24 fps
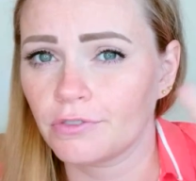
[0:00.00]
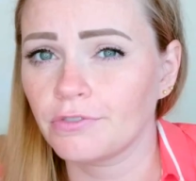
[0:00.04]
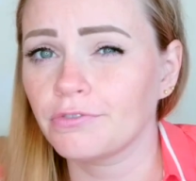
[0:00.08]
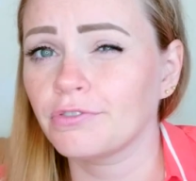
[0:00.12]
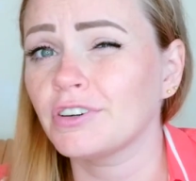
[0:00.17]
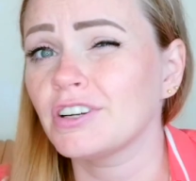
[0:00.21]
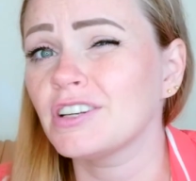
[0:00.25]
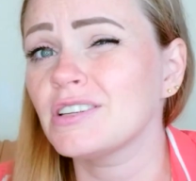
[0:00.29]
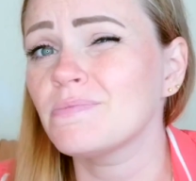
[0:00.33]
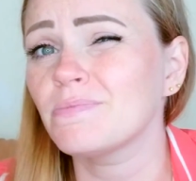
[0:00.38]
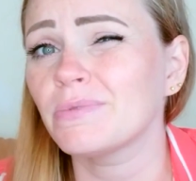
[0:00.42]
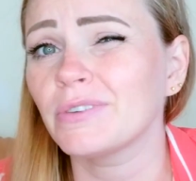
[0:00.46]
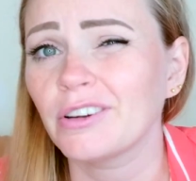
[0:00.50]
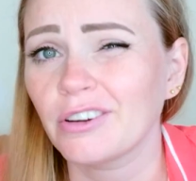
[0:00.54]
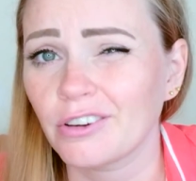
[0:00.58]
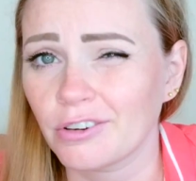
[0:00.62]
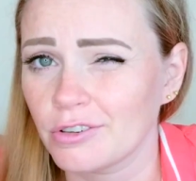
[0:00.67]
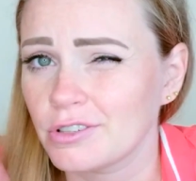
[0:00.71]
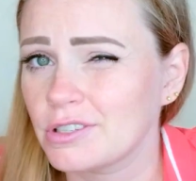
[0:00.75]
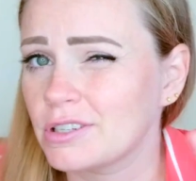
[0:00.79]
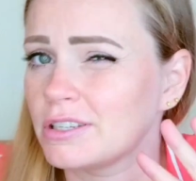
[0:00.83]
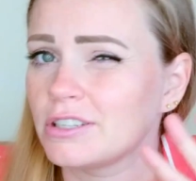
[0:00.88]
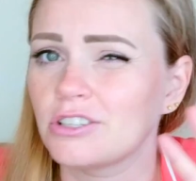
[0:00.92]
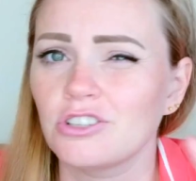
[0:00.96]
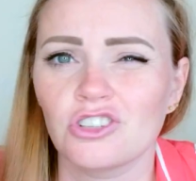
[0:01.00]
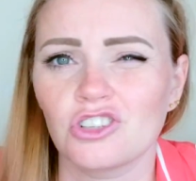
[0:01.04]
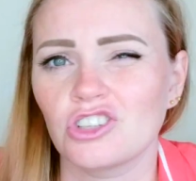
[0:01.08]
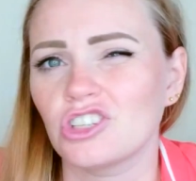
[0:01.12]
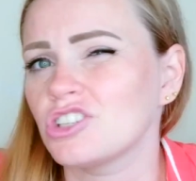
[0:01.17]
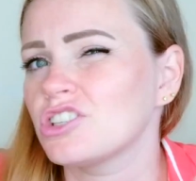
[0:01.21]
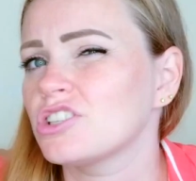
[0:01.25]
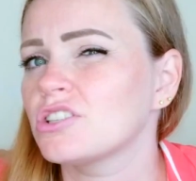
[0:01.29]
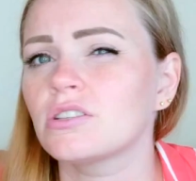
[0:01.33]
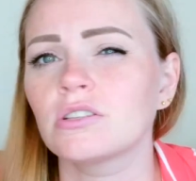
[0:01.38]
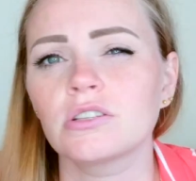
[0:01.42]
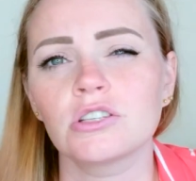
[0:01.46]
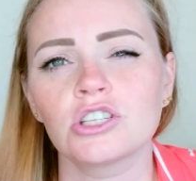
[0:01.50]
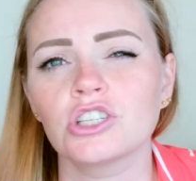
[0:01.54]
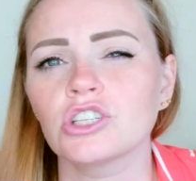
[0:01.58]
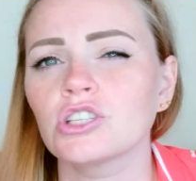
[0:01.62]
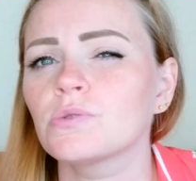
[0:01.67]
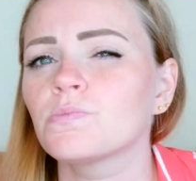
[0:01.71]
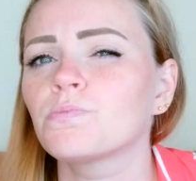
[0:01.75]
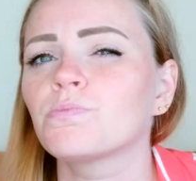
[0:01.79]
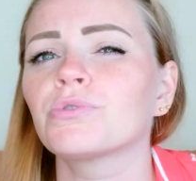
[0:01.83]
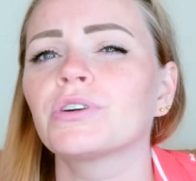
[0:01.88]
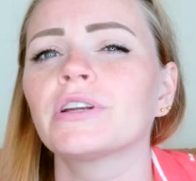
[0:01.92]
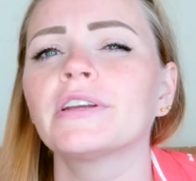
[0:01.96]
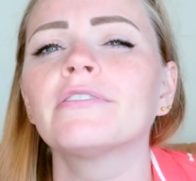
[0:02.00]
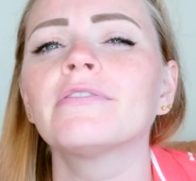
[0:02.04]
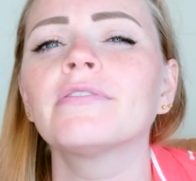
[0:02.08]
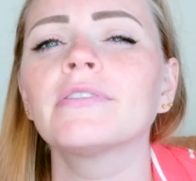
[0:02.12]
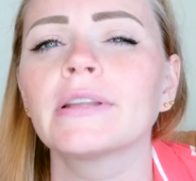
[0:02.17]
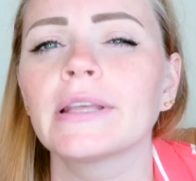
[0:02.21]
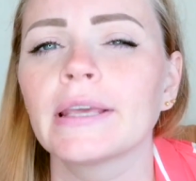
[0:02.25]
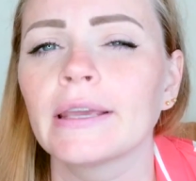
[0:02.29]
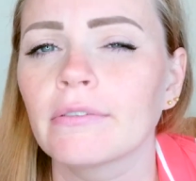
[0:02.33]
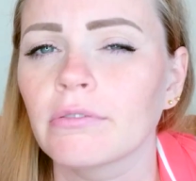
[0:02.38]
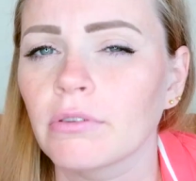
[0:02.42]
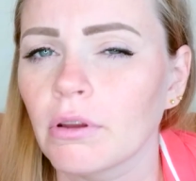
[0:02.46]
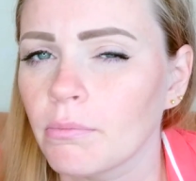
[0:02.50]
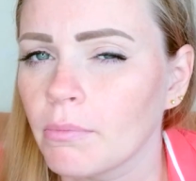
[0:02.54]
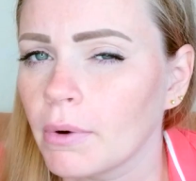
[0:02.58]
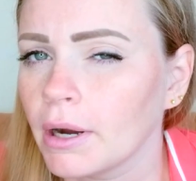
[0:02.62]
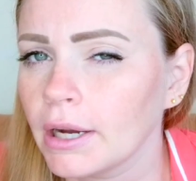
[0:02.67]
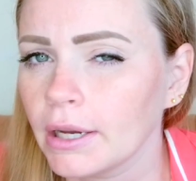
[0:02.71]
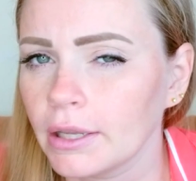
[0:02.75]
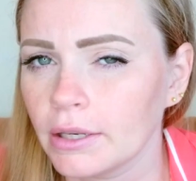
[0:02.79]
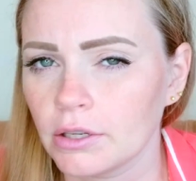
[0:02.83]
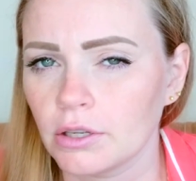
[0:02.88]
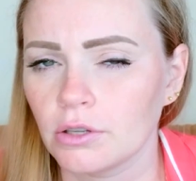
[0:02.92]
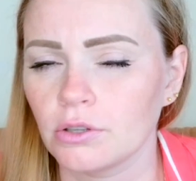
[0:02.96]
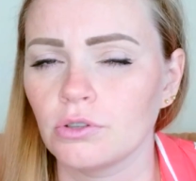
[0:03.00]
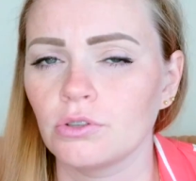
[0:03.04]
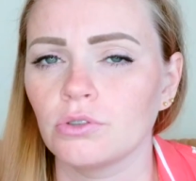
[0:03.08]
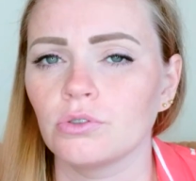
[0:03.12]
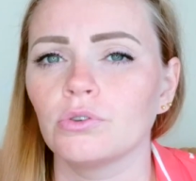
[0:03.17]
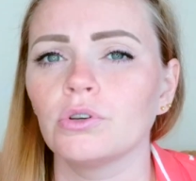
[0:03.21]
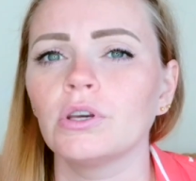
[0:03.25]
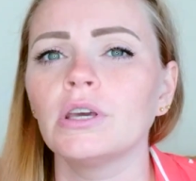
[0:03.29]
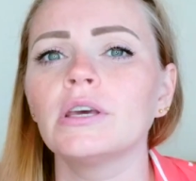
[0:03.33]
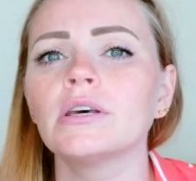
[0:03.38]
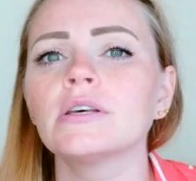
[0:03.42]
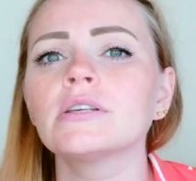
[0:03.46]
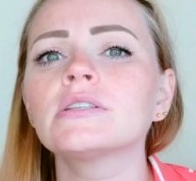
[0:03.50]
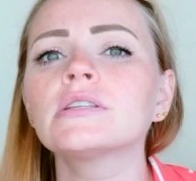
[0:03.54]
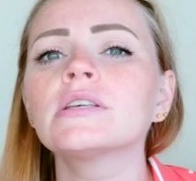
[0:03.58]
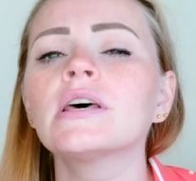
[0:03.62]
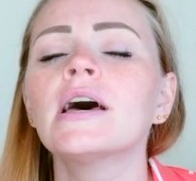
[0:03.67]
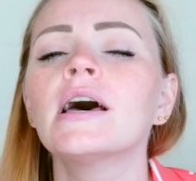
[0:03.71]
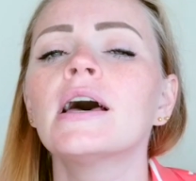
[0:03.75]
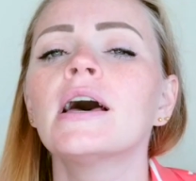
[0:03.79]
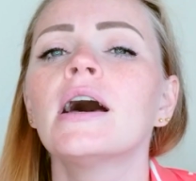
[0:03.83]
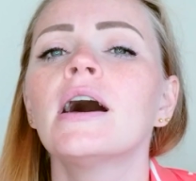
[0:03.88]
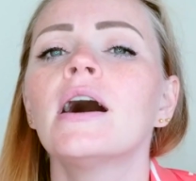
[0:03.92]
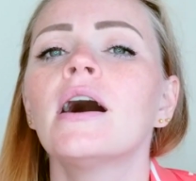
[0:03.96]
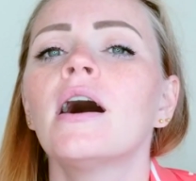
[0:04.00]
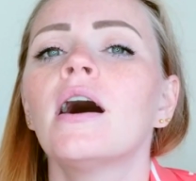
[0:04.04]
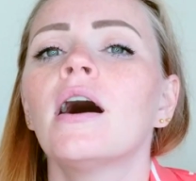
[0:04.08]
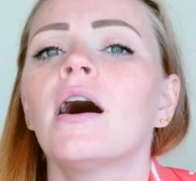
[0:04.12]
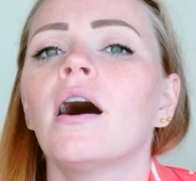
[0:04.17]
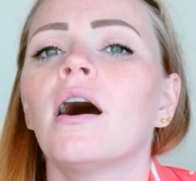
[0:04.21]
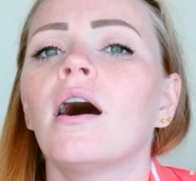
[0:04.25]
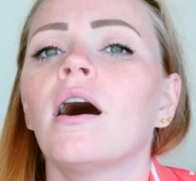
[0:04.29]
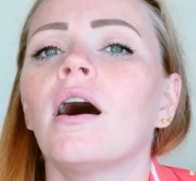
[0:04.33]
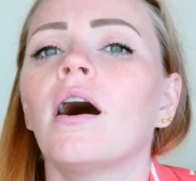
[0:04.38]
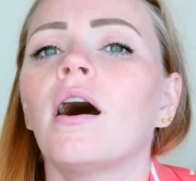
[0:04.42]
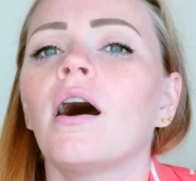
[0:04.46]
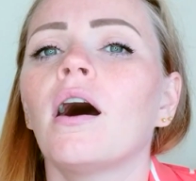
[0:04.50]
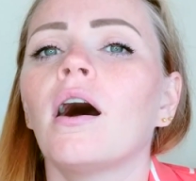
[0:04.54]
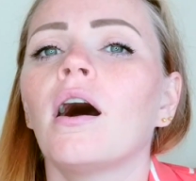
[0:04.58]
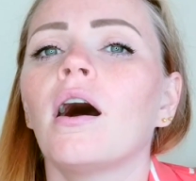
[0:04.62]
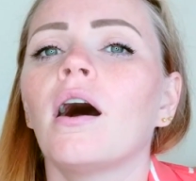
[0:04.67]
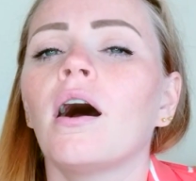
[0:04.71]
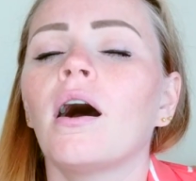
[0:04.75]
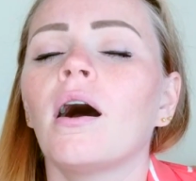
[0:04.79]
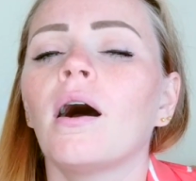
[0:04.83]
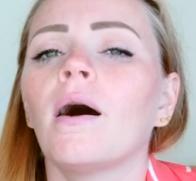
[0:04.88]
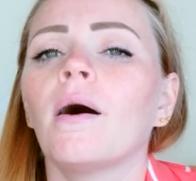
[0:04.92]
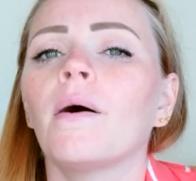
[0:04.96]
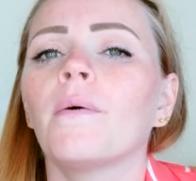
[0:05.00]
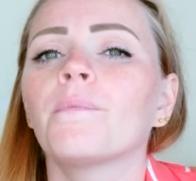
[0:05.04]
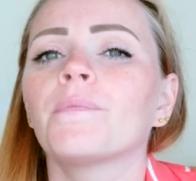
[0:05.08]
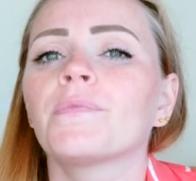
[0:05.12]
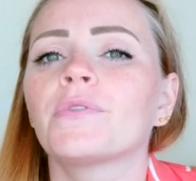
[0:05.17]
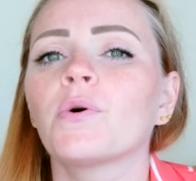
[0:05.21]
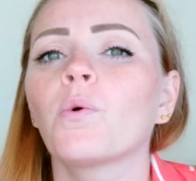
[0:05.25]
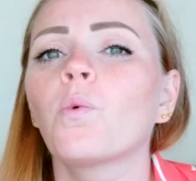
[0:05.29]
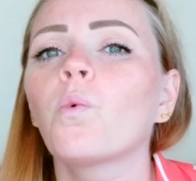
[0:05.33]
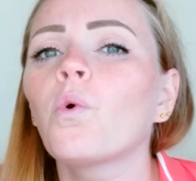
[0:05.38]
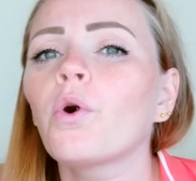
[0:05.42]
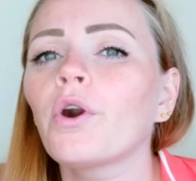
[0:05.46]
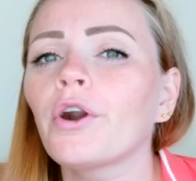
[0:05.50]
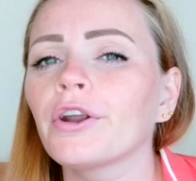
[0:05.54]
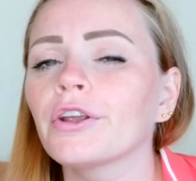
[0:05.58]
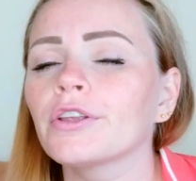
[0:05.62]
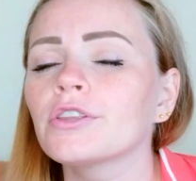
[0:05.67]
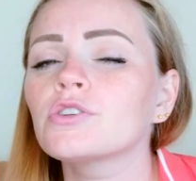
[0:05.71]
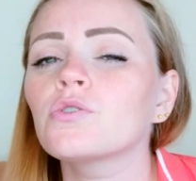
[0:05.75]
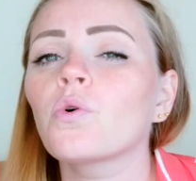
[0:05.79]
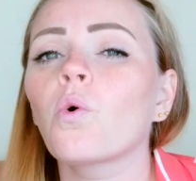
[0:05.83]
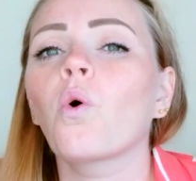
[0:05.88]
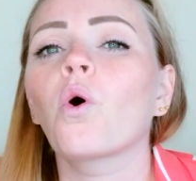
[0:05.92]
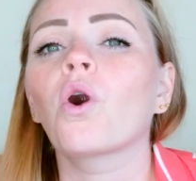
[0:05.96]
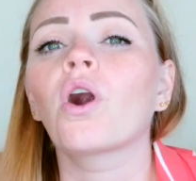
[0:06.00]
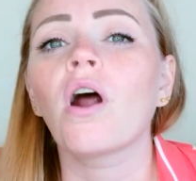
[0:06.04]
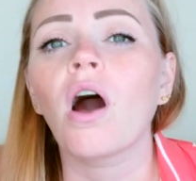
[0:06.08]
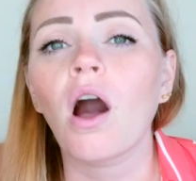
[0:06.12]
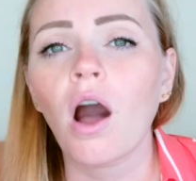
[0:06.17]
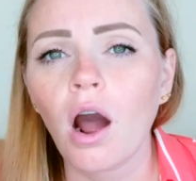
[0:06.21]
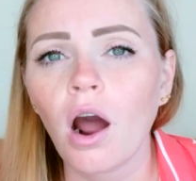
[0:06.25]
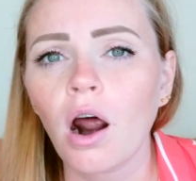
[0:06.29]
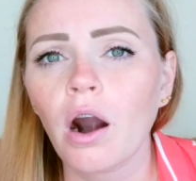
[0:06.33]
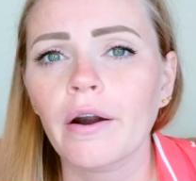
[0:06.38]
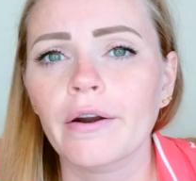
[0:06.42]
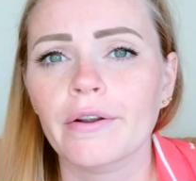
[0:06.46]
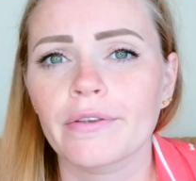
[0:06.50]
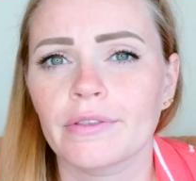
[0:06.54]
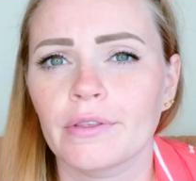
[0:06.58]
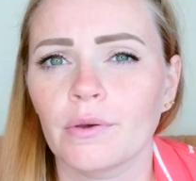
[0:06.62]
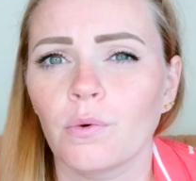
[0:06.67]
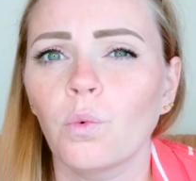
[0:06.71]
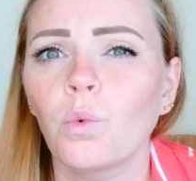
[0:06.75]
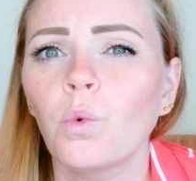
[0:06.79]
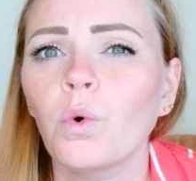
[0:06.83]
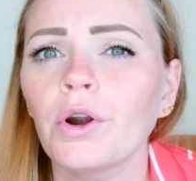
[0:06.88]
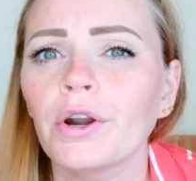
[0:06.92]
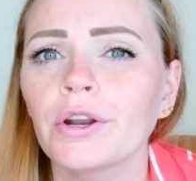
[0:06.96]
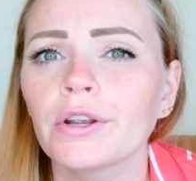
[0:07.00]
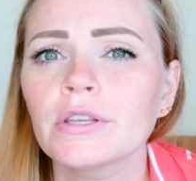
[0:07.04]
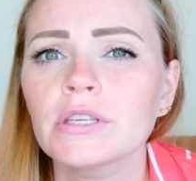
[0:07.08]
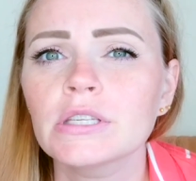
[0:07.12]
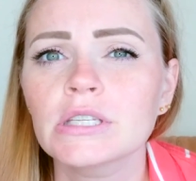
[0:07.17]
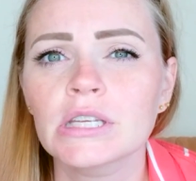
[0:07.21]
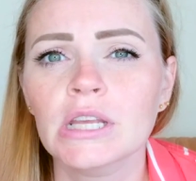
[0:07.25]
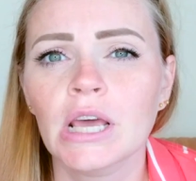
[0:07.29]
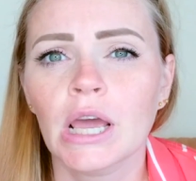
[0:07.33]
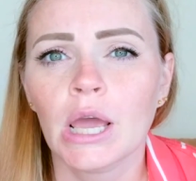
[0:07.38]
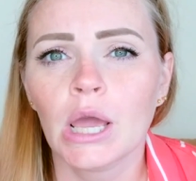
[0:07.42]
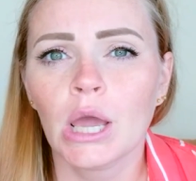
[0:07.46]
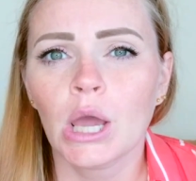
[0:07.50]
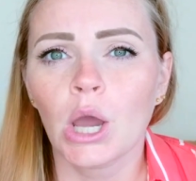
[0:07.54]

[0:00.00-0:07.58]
First priority, just, just briefly reminding you, is uh, the word, or are the words